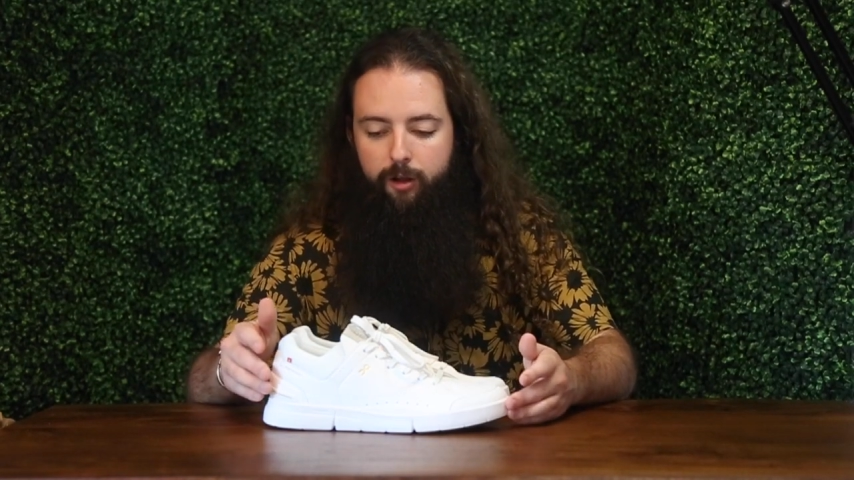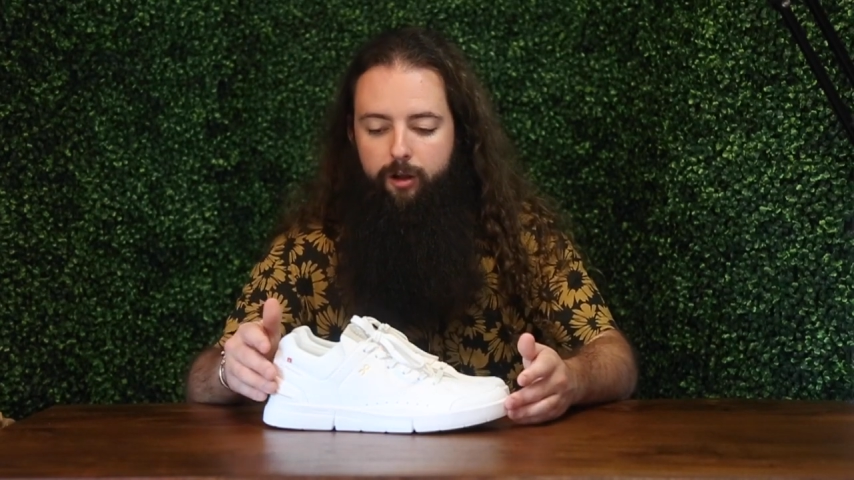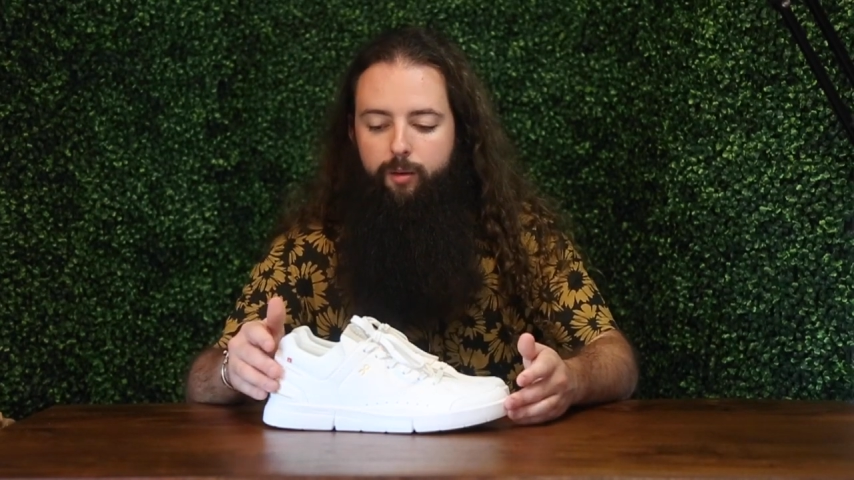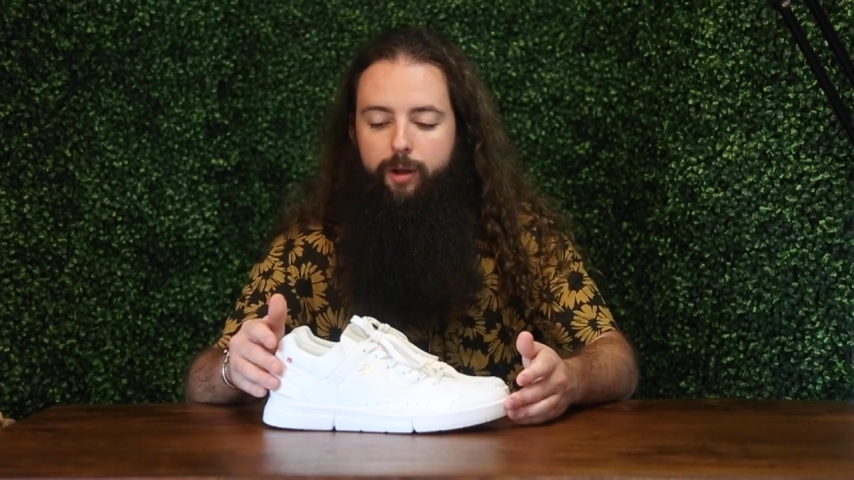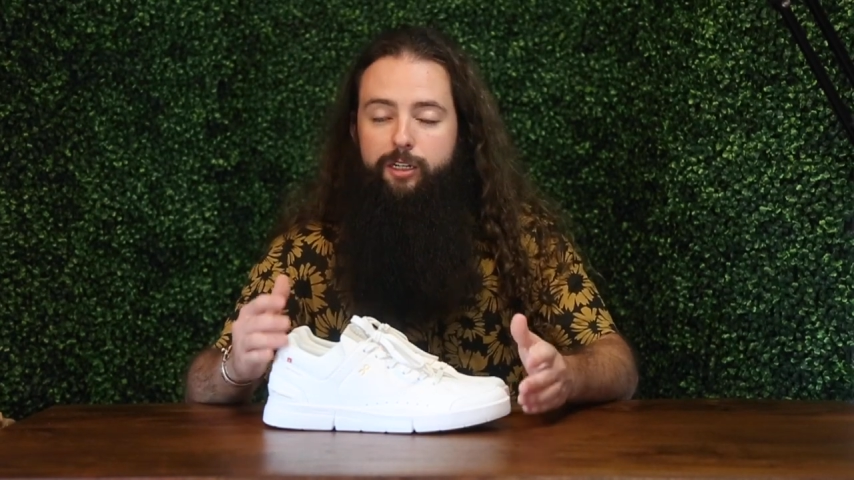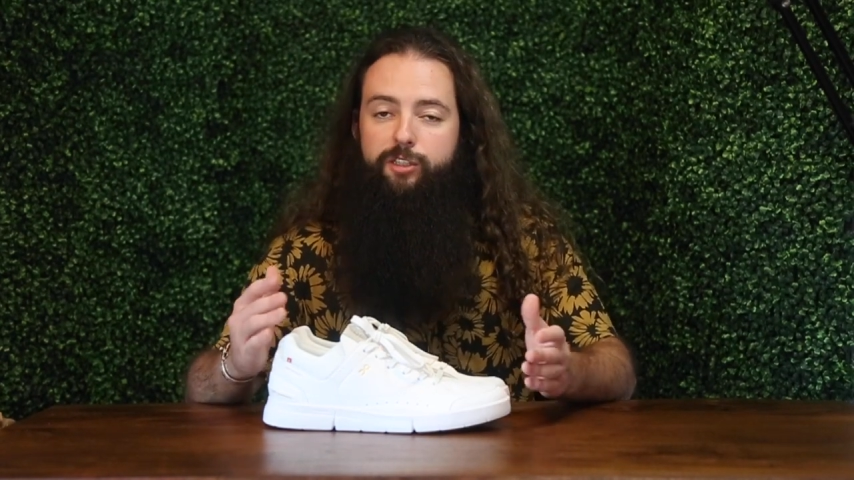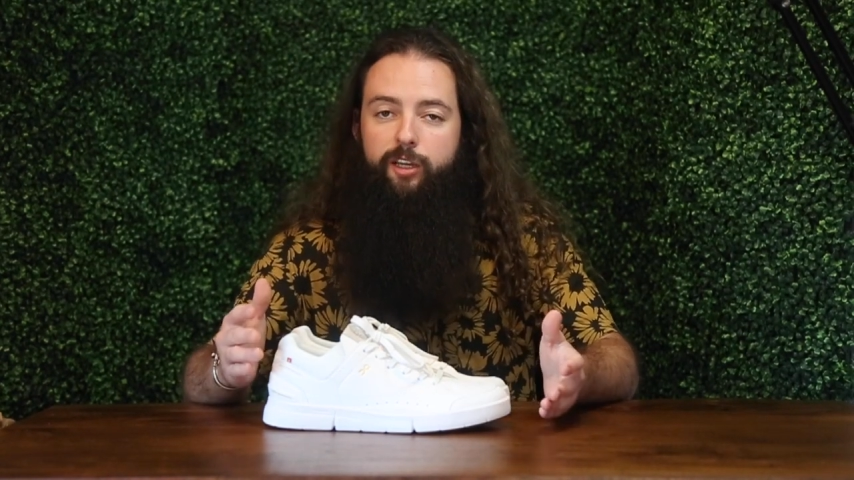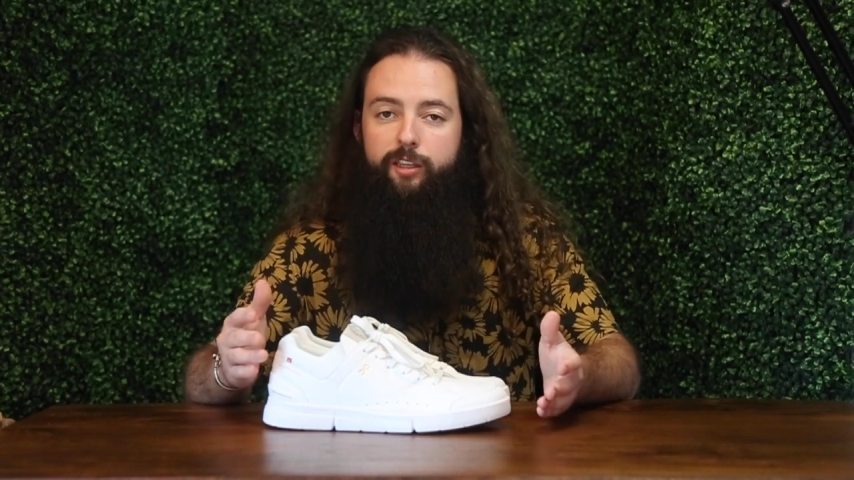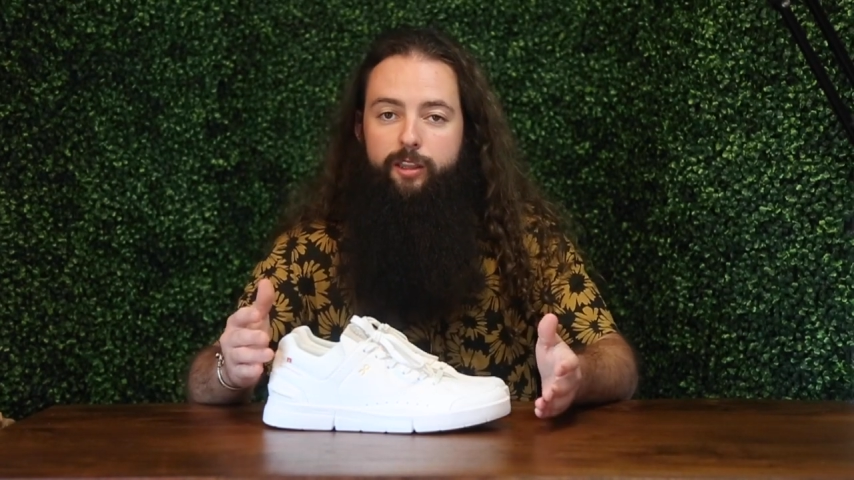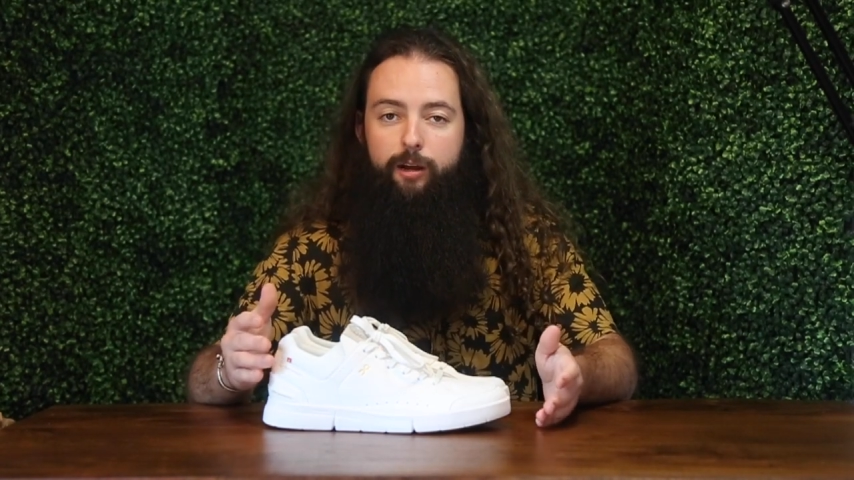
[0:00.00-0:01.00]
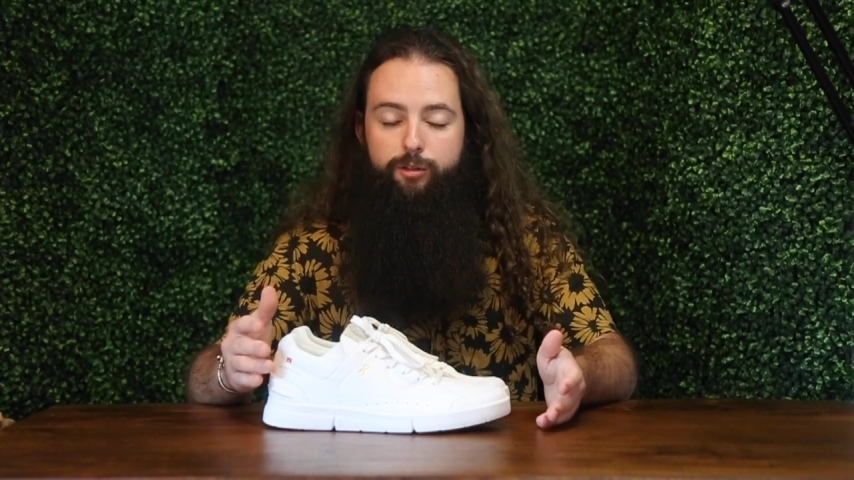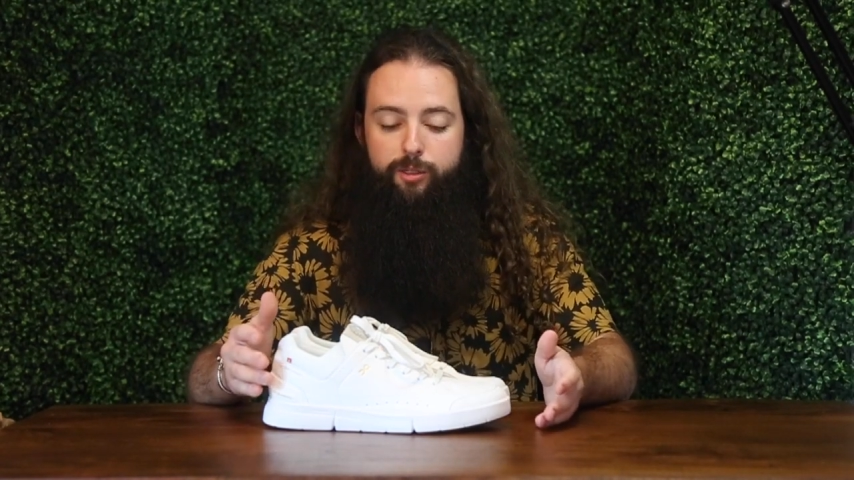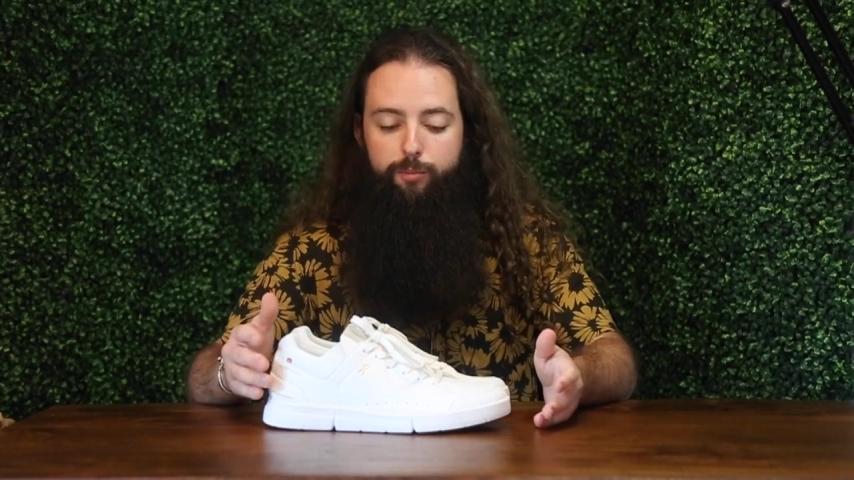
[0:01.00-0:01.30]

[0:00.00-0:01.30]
Um, I just thought that that was